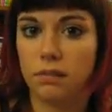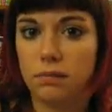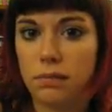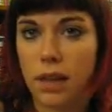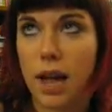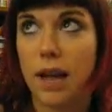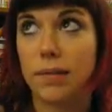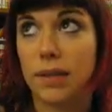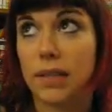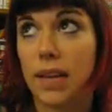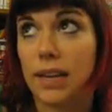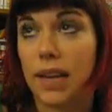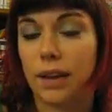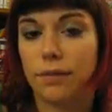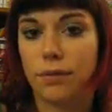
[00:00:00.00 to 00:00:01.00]
the comics I
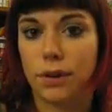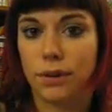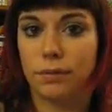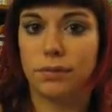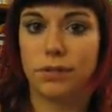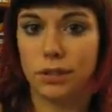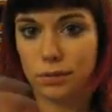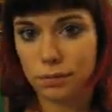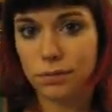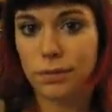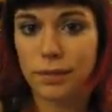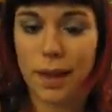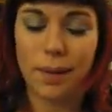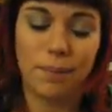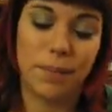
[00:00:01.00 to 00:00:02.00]
get for
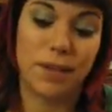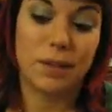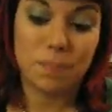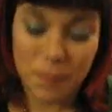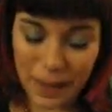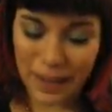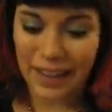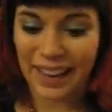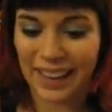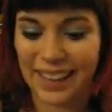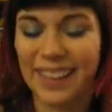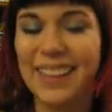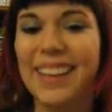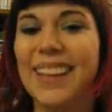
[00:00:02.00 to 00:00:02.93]
explaining